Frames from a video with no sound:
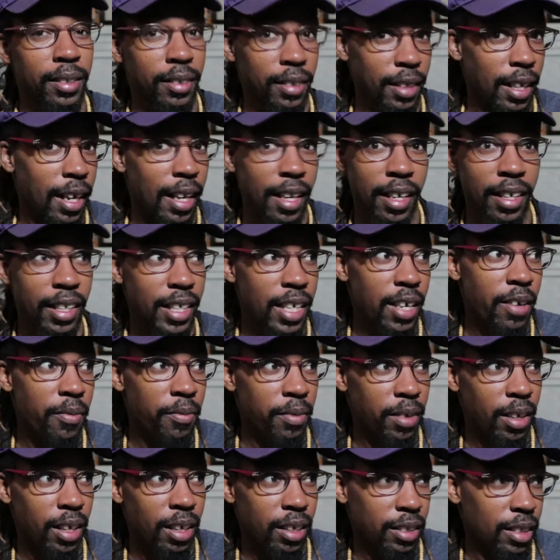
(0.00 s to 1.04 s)
Like,
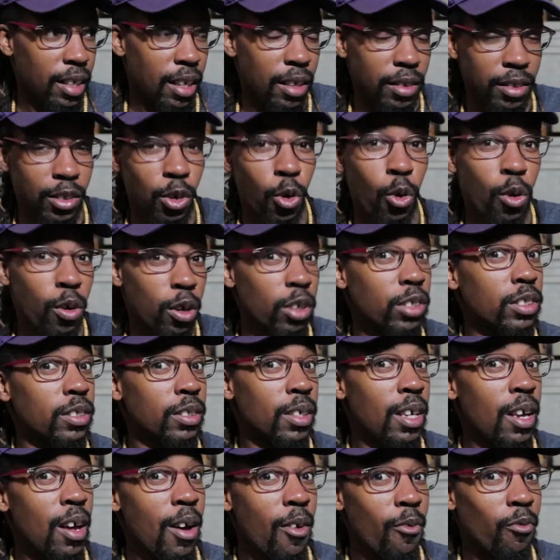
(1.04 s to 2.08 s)
even a Tauros
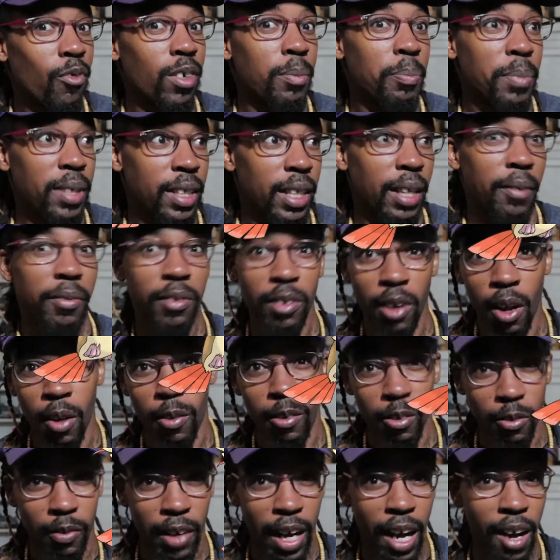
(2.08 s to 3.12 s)
would be lifted off
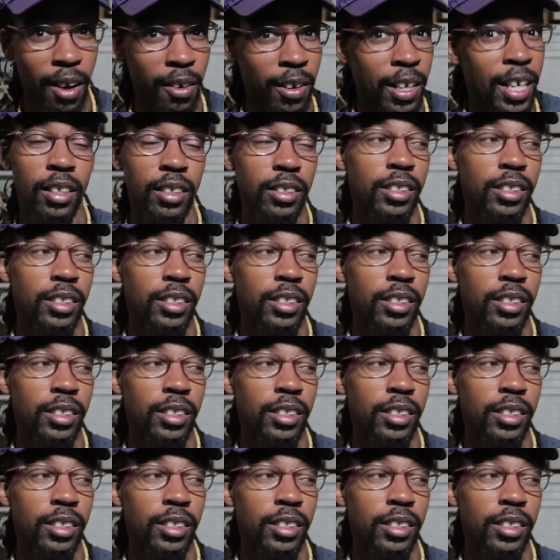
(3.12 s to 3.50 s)
the ground.